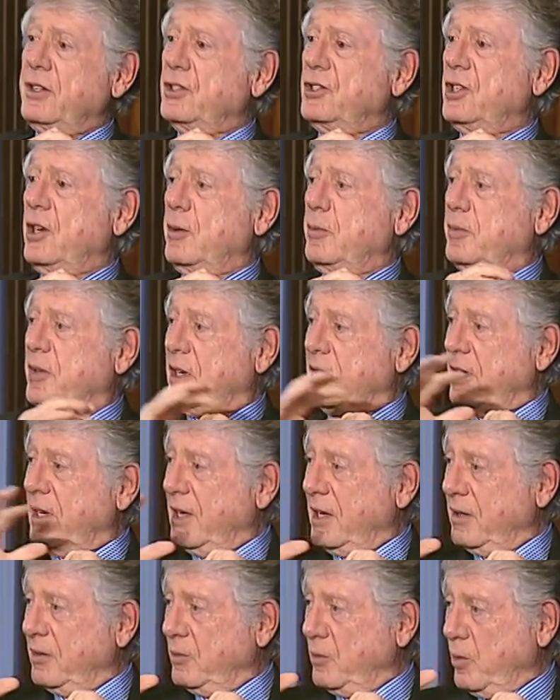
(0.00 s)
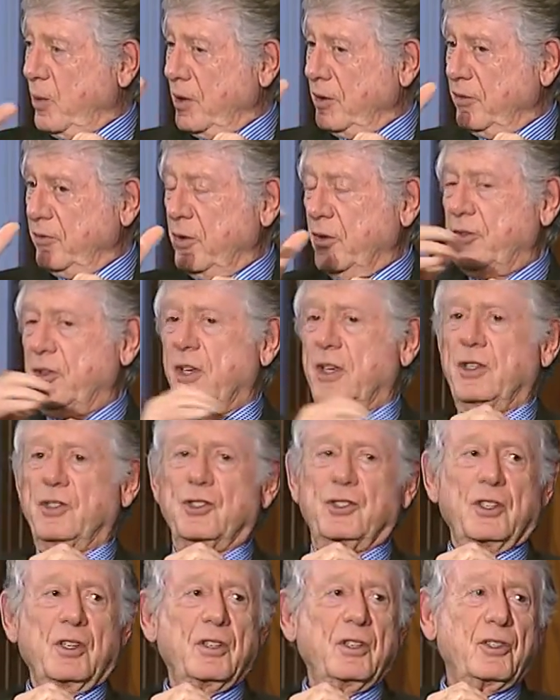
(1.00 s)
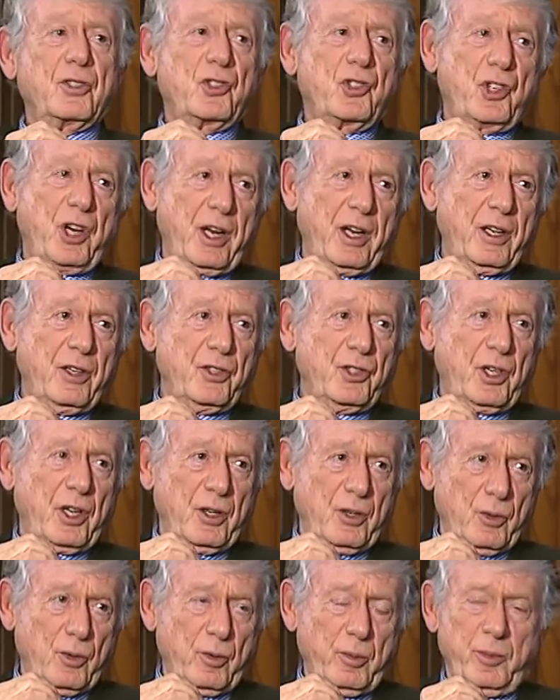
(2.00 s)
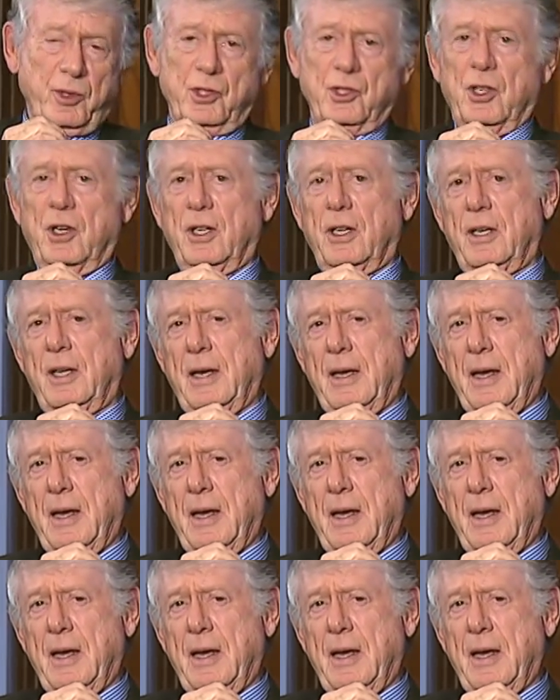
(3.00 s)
you something, and one of the things that has changed enormously